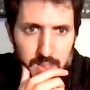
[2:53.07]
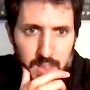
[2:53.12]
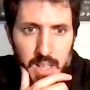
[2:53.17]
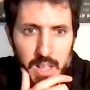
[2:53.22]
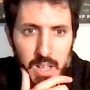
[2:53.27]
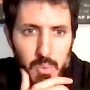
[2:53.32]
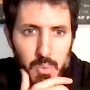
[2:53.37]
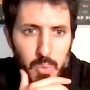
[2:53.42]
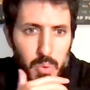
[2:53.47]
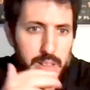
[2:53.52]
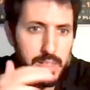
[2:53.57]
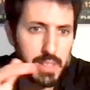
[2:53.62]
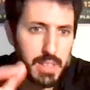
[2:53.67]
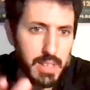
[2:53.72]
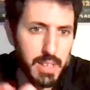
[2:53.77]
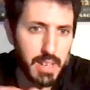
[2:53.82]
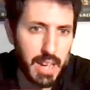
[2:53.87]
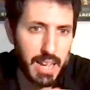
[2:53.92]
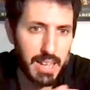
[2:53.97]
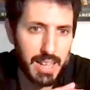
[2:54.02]

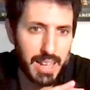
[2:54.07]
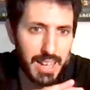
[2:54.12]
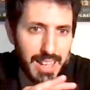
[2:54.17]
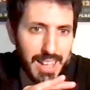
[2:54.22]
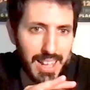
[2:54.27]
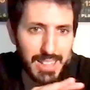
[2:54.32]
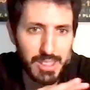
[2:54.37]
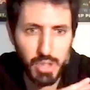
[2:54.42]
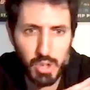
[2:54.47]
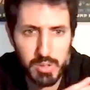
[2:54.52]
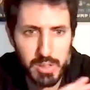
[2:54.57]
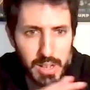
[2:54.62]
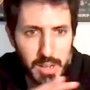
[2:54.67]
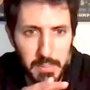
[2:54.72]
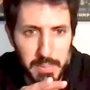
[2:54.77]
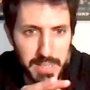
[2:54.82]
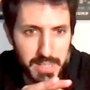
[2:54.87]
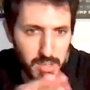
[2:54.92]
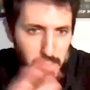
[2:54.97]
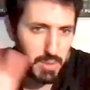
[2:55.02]
Creating a total
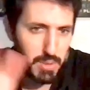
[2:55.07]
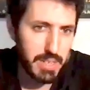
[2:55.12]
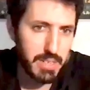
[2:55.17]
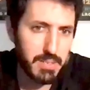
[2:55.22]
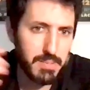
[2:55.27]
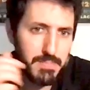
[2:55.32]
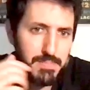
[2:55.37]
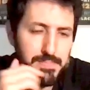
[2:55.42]
mess, right?